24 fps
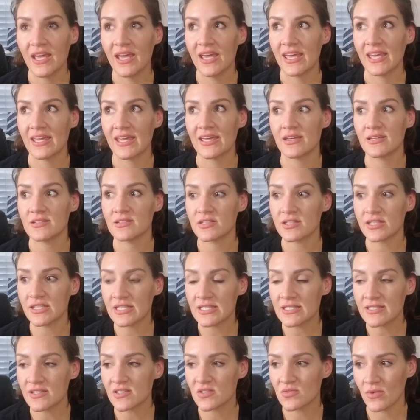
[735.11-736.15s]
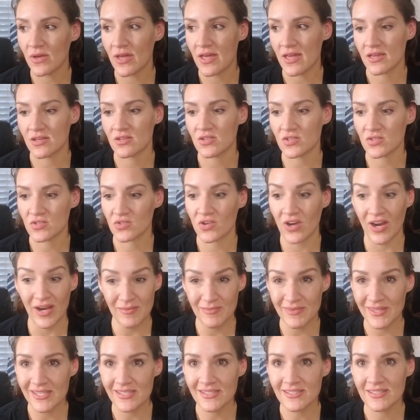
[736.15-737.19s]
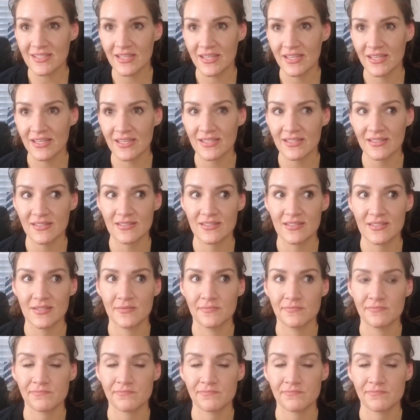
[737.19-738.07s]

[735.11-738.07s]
And the easiest way I can describe this is